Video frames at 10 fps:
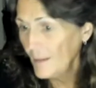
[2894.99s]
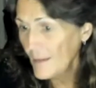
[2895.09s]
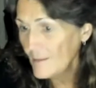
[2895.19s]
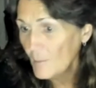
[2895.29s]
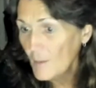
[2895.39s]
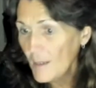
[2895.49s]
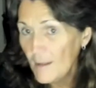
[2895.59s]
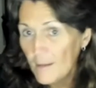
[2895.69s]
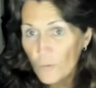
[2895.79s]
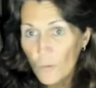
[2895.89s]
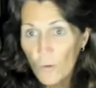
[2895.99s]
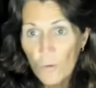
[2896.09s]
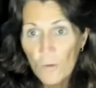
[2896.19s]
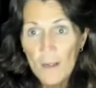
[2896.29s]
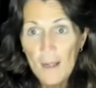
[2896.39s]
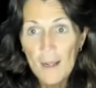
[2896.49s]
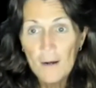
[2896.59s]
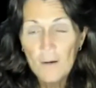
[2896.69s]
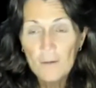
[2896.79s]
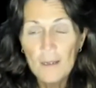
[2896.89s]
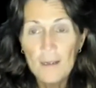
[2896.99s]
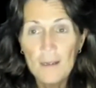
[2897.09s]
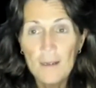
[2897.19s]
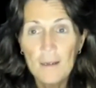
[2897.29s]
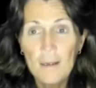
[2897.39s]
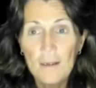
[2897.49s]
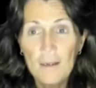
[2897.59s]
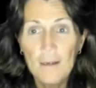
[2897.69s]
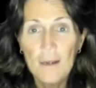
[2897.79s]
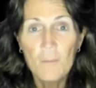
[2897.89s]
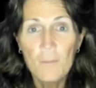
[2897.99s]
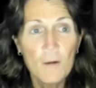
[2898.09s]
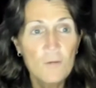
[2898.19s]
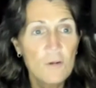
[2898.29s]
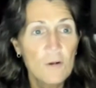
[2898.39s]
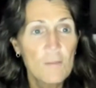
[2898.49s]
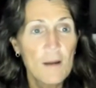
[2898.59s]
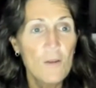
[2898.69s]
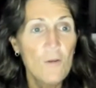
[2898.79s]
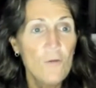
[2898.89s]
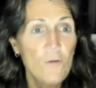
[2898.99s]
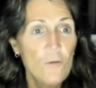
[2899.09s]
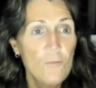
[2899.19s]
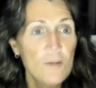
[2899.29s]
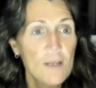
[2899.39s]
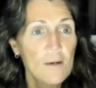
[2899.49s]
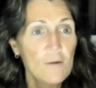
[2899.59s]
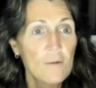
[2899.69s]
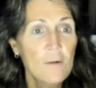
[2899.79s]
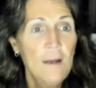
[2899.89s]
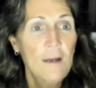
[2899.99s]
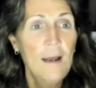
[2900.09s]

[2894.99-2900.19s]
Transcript: Guys, I'm going to get this recording out and get it posted on my YouTube channel.